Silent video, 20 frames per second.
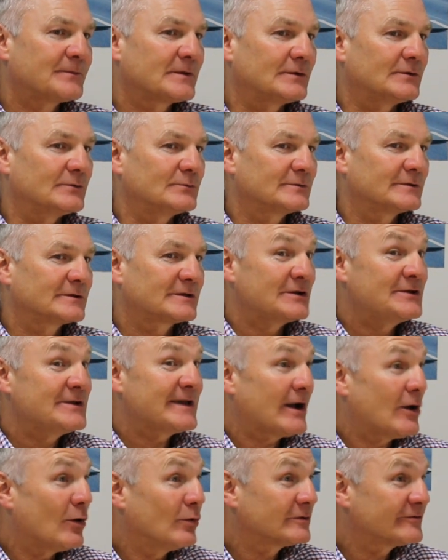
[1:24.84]
you know, can you
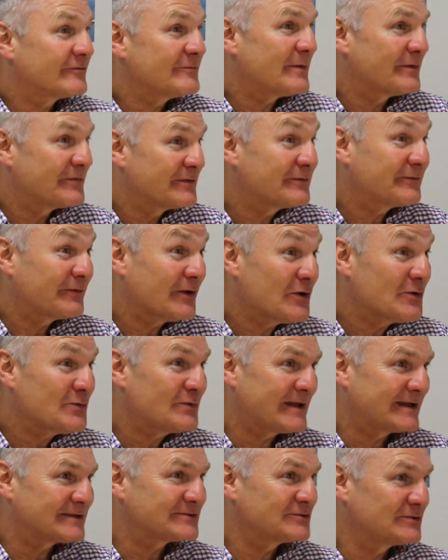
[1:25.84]
get hold of them on the
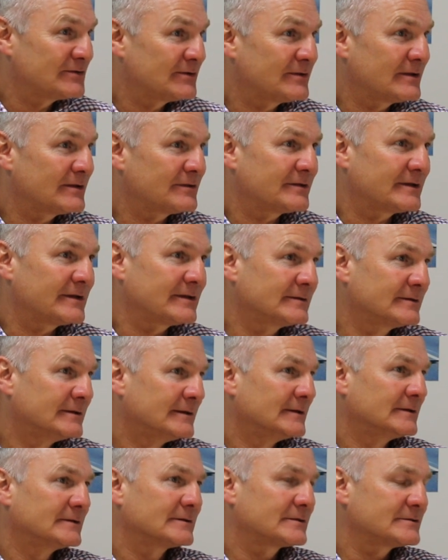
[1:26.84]
phone? That's another thing
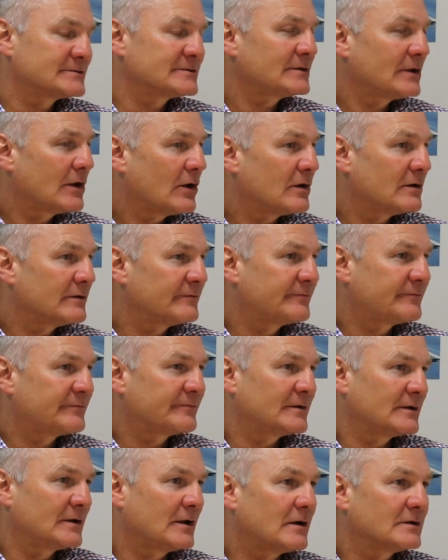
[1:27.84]
because a lot of
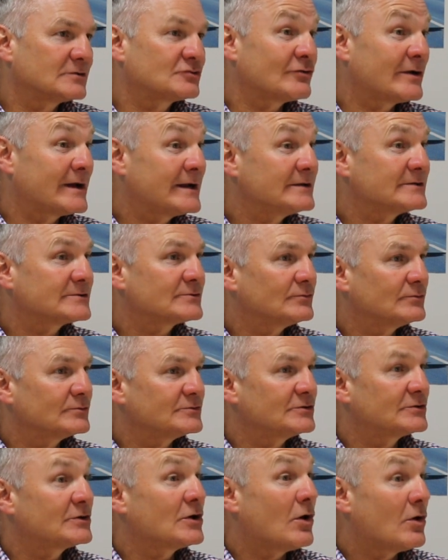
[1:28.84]
a lot of training
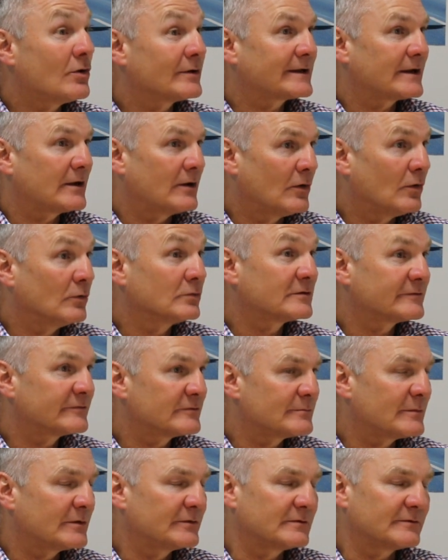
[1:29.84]
schools you can't get hold of
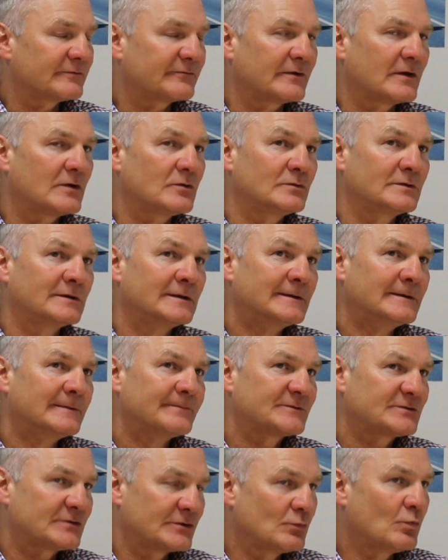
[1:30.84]
them on the phone.
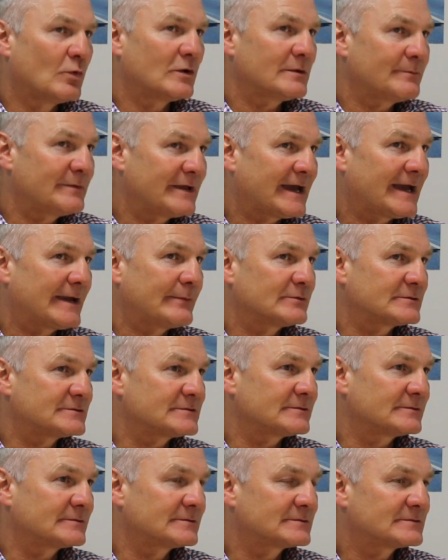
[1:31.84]
So you want to be able
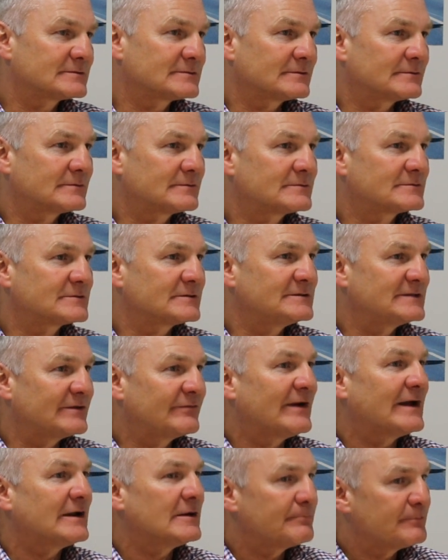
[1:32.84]
to to, to
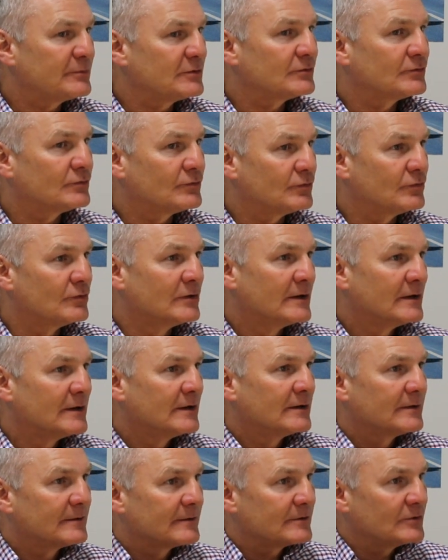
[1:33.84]
develop your
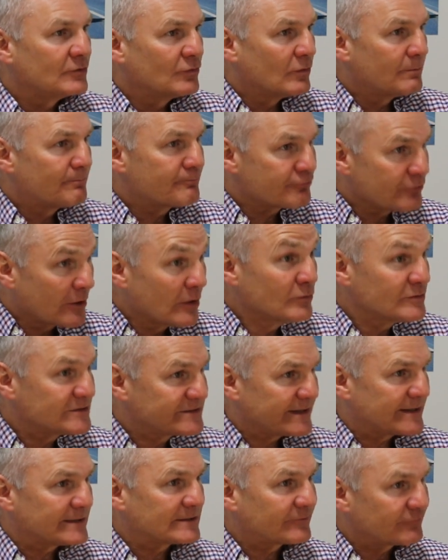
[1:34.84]
your
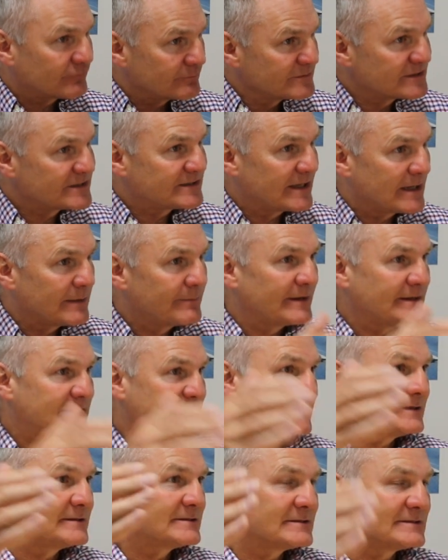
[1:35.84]
process from
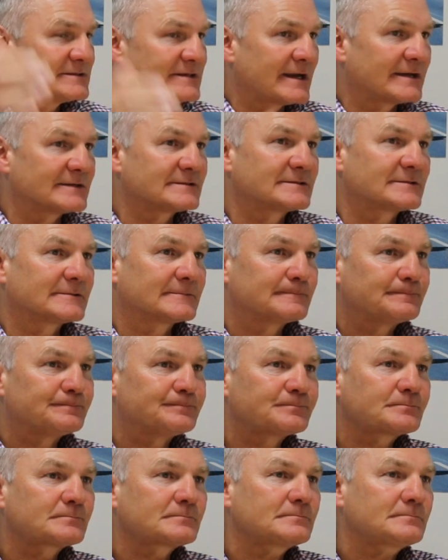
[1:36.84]
CBT to test.
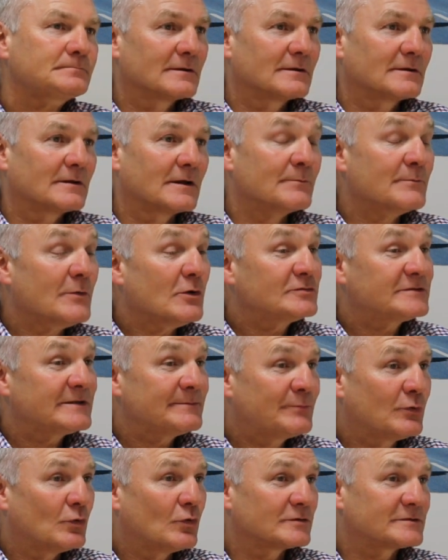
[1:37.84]
And most
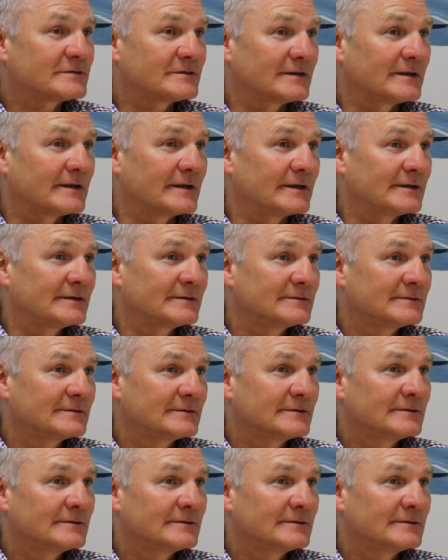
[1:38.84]
importantly,